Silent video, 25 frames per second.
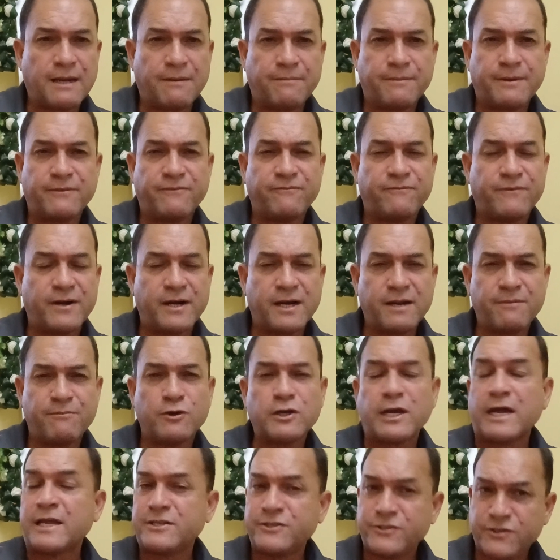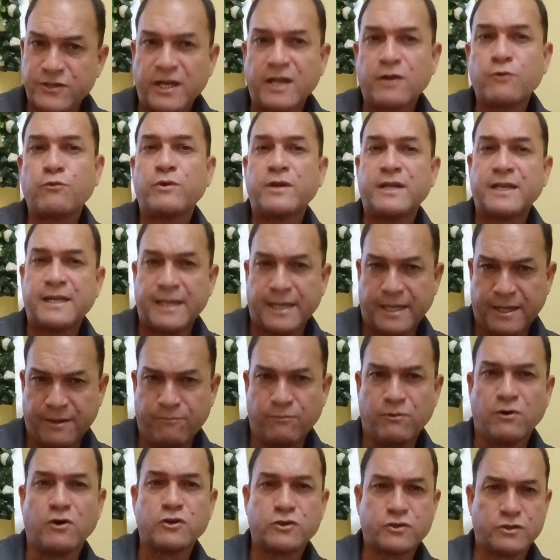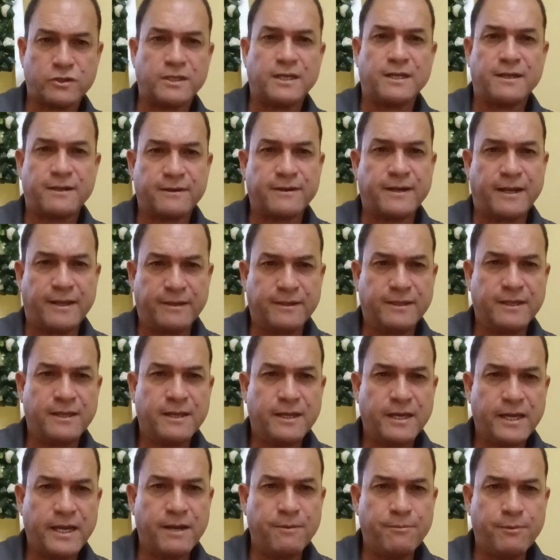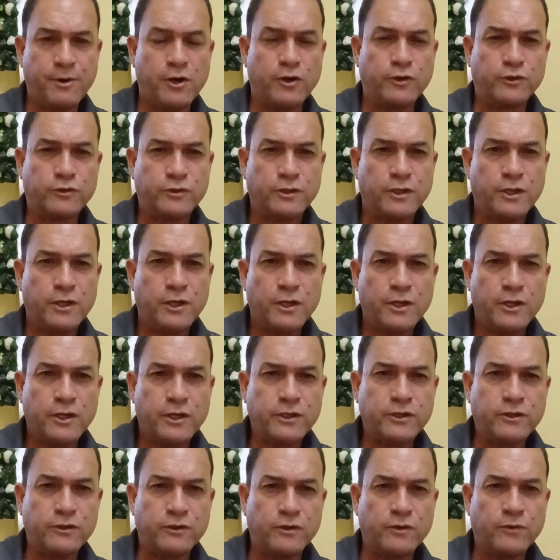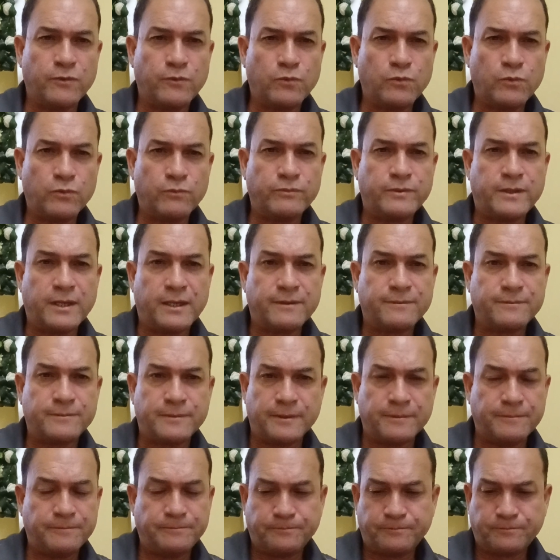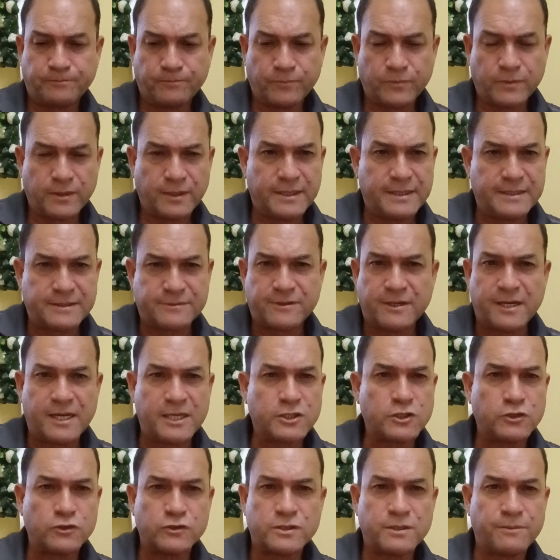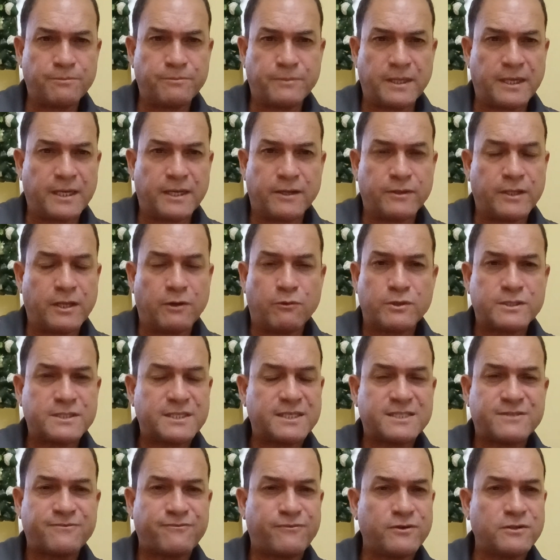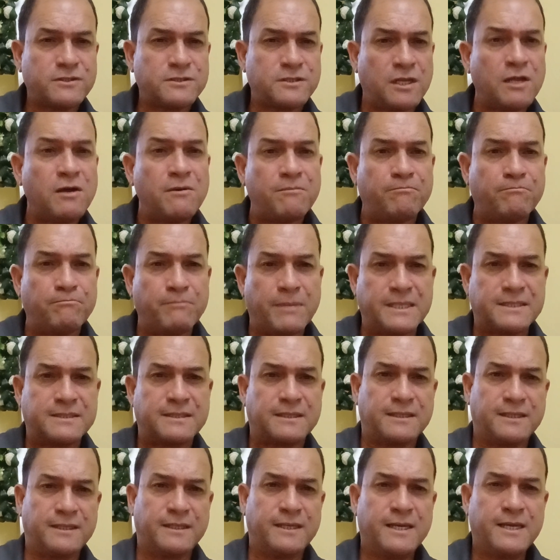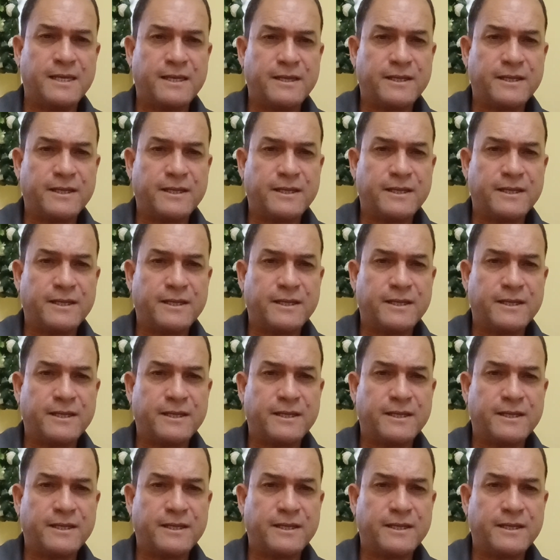I mean, and genuinely emotional, right? About, that his relationship, that was his first love, basically.